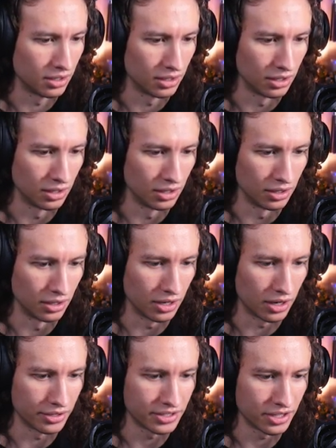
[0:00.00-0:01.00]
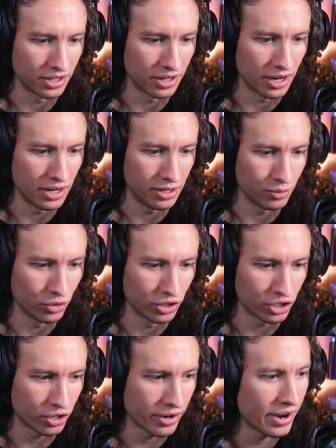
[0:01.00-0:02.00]
Uh, is there any more
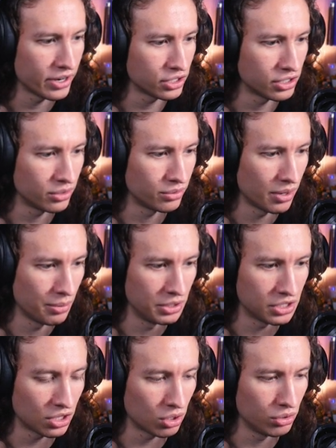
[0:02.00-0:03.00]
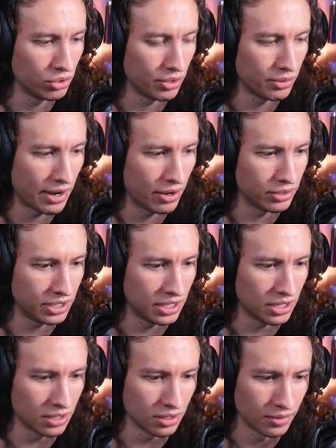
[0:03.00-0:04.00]
trash to rummage through around
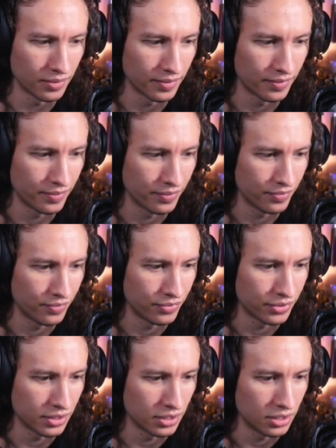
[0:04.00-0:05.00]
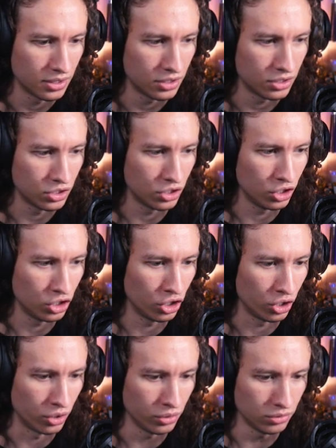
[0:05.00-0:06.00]
here?
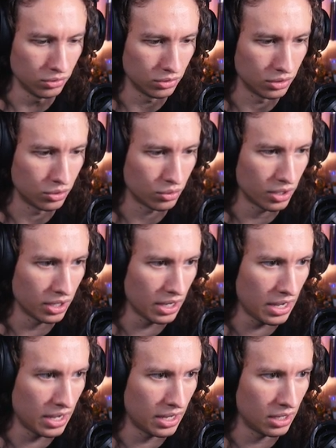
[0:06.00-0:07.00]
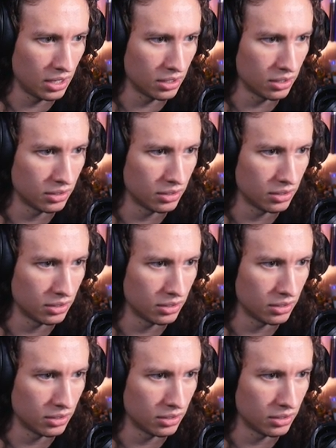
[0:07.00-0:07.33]
No. Okay.